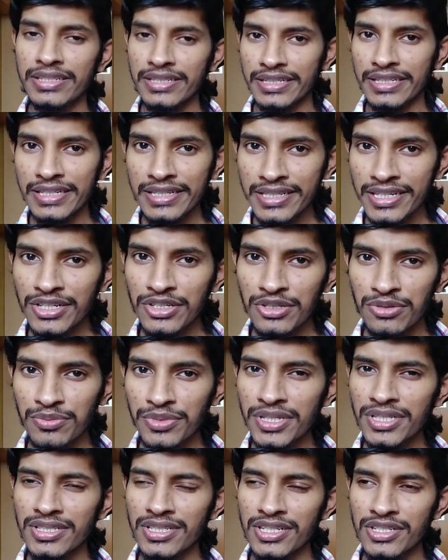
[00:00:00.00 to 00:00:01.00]
in Indian
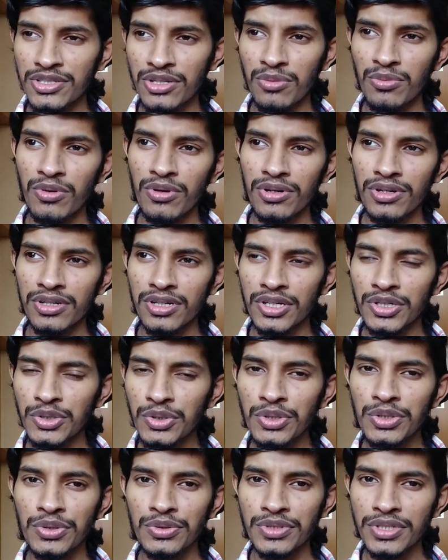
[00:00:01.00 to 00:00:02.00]
rupees it's about uh,
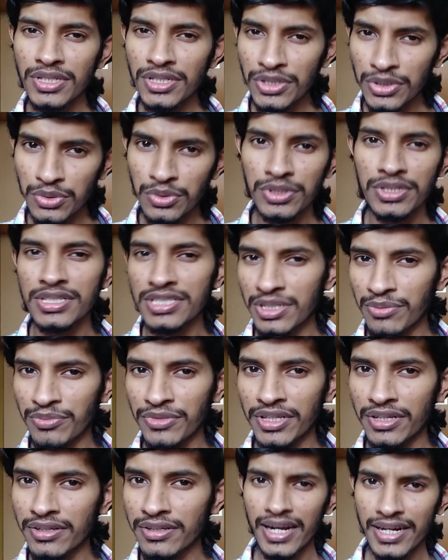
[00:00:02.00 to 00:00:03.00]
2200
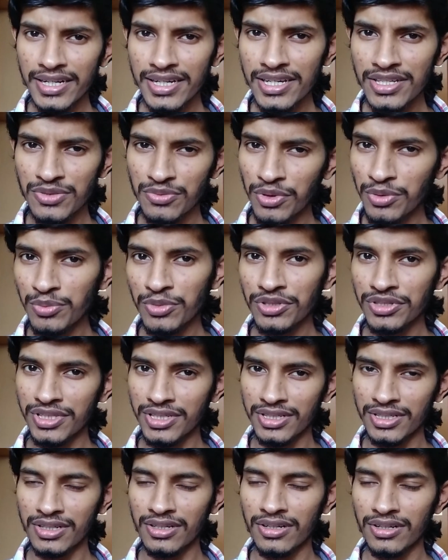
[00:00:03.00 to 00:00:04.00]
something and guys one more
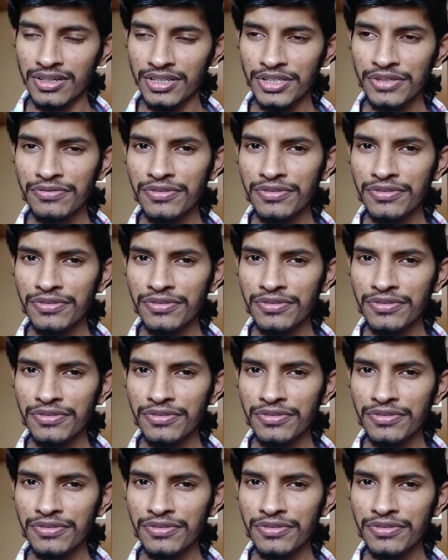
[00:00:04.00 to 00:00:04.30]
thing uh,